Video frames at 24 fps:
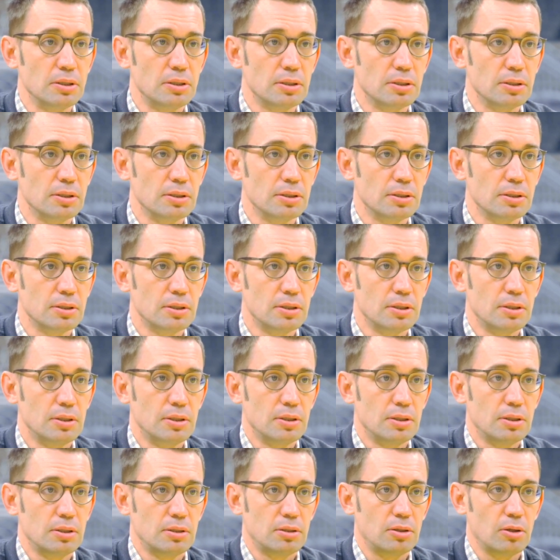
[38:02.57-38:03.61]
to
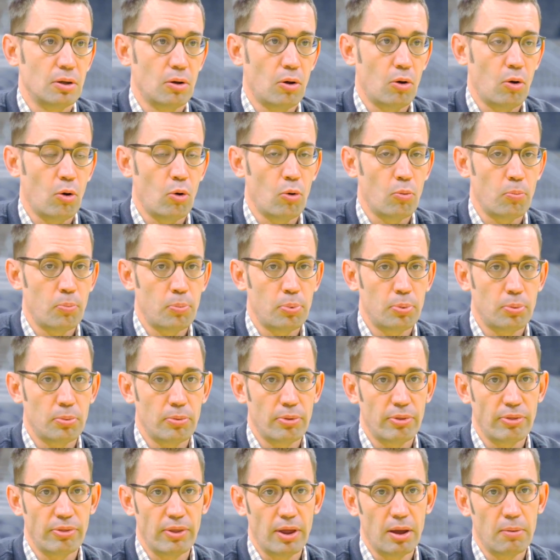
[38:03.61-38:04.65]
to help
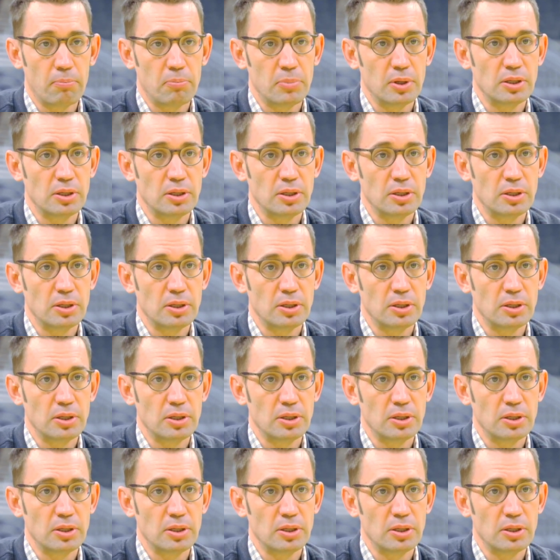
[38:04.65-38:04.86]
them